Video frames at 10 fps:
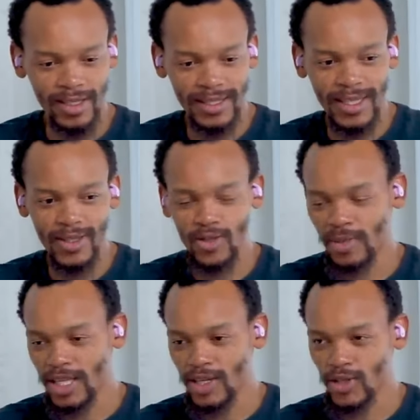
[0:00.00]
needed to
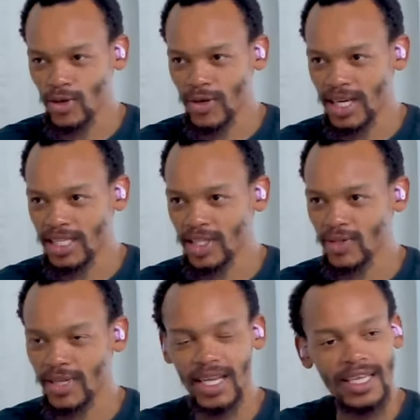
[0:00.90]
make the show
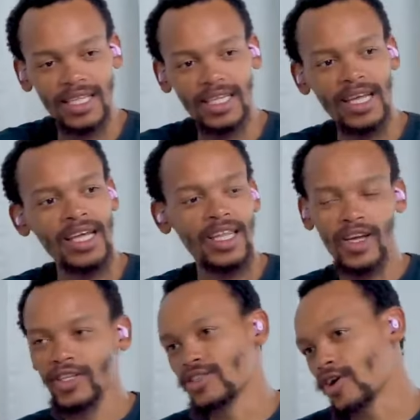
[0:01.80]
accentuate like the the
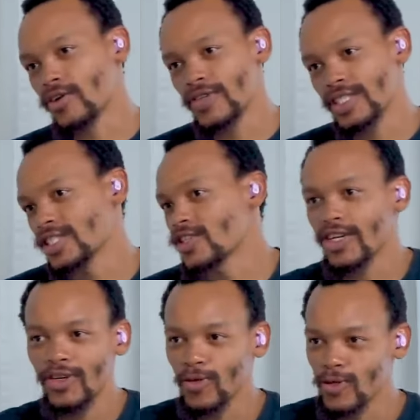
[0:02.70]
guitarist
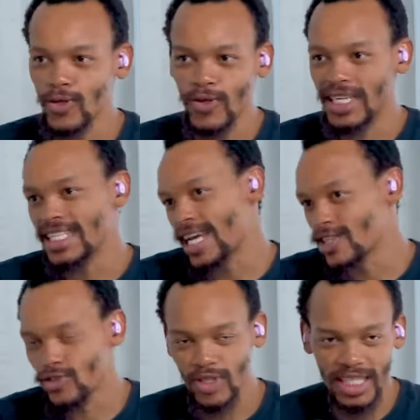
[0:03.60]
started also doing
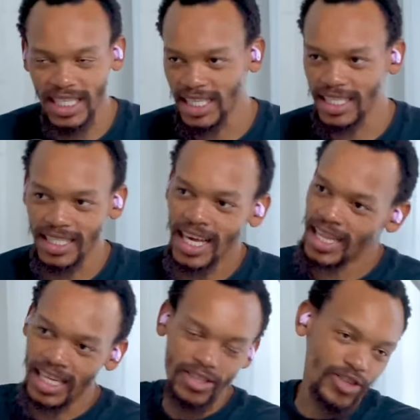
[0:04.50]
dance routines
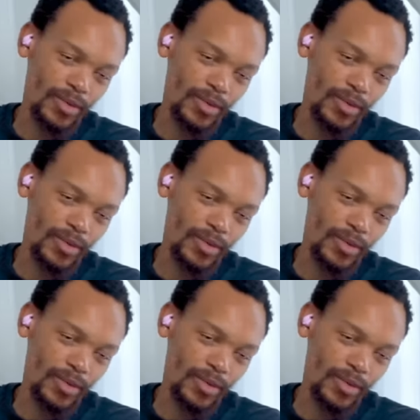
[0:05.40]
the Hectic.